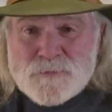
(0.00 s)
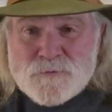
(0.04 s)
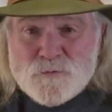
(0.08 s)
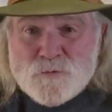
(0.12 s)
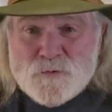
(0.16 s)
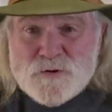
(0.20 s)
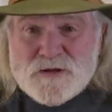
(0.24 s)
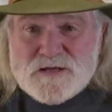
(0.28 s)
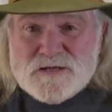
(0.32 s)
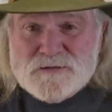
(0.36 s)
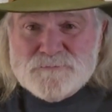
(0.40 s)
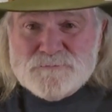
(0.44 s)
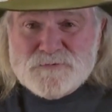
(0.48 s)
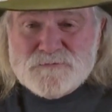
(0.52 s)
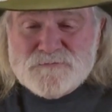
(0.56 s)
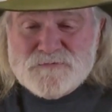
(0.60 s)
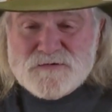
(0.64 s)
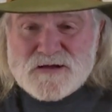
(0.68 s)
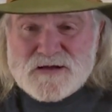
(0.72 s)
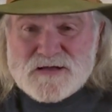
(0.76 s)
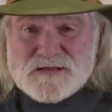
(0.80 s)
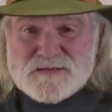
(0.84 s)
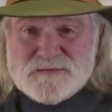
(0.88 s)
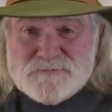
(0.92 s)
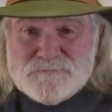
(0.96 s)
we can
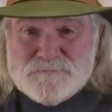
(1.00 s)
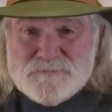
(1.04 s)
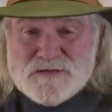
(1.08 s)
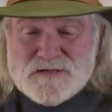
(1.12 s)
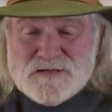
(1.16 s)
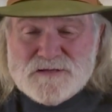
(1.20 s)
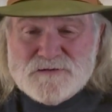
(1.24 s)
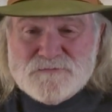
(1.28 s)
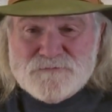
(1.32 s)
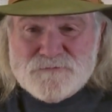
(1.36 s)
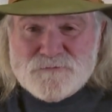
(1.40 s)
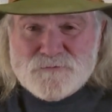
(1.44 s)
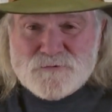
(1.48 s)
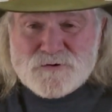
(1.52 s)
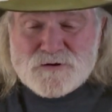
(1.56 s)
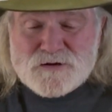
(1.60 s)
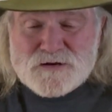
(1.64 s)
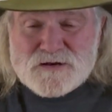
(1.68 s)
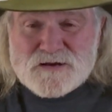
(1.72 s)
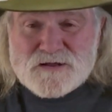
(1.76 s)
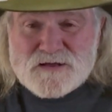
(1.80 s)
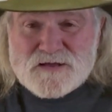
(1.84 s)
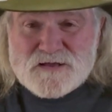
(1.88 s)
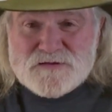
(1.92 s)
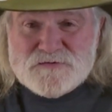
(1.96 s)
provide the meat for a
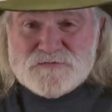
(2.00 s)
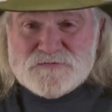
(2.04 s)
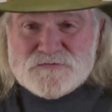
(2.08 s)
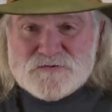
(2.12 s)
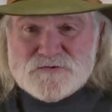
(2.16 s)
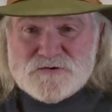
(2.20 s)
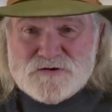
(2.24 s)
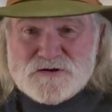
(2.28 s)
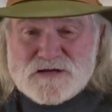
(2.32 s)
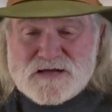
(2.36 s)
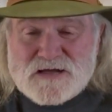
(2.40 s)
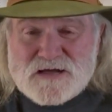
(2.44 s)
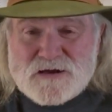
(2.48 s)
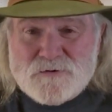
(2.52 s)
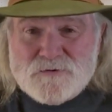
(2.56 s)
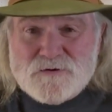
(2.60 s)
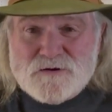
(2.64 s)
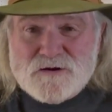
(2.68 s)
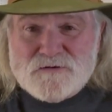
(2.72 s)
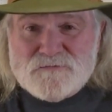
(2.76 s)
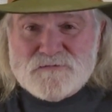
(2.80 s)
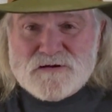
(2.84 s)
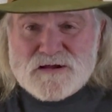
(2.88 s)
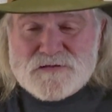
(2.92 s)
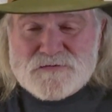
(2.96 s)
nice cookout
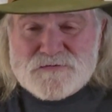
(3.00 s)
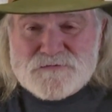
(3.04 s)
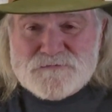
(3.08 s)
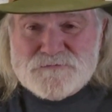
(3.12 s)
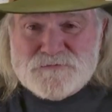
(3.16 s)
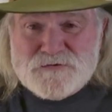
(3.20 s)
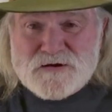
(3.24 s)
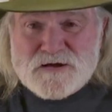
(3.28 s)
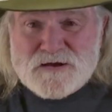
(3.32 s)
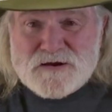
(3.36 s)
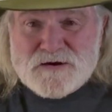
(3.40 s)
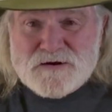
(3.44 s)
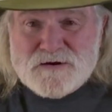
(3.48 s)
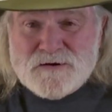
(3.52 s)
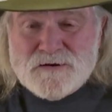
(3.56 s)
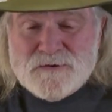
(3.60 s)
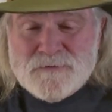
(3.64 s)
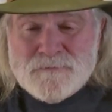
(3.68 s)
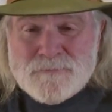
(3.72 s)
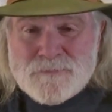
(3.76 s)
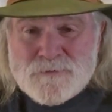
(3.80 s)
around the fire.